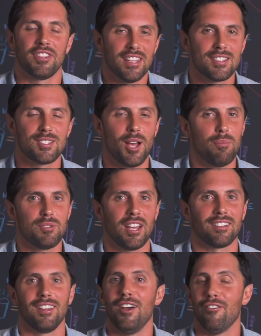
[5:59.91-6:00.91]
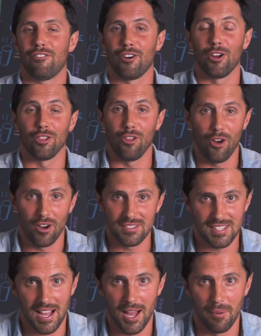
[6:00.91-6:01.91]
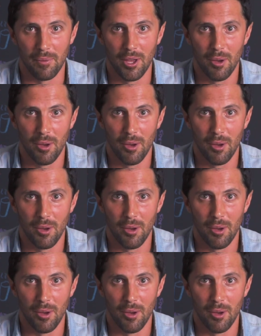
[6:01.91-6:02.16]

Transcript: this subject for a long time.